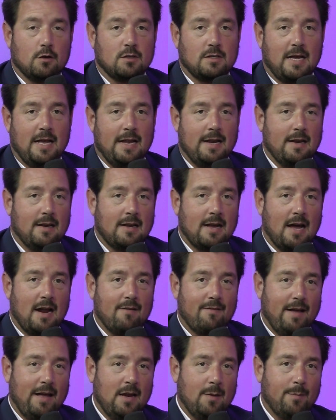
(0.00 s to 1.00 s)
and kind
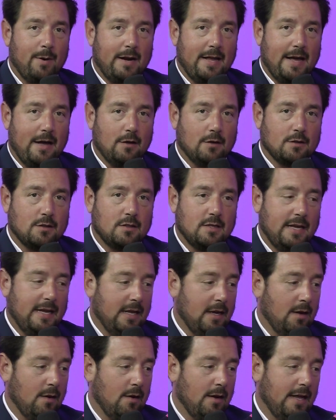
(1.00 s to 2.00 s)
of anybody else
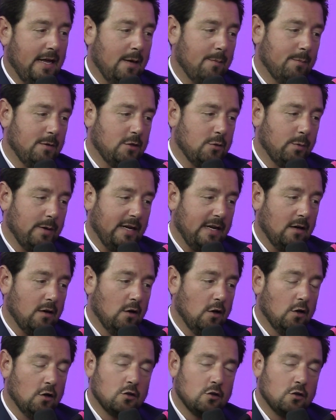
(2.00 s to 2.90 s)
in between.